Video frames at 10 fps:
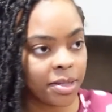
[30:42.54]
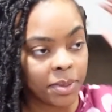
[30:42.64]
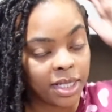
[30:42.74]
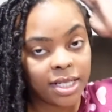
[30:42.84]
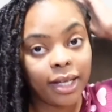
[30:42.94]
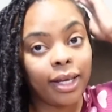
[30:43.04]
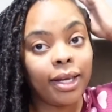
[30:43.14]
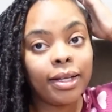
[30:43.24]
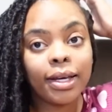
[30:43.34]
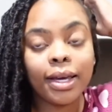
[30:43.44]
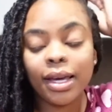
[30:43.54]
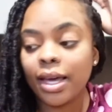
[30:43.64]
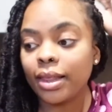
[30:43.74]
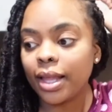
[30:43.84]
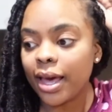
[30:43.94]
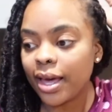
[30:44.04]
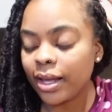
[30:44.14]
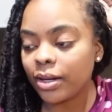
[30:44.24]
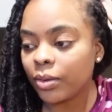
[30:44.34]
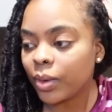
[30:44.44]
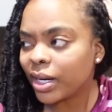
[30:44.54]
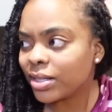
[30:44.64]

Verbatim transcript: something to eat and then what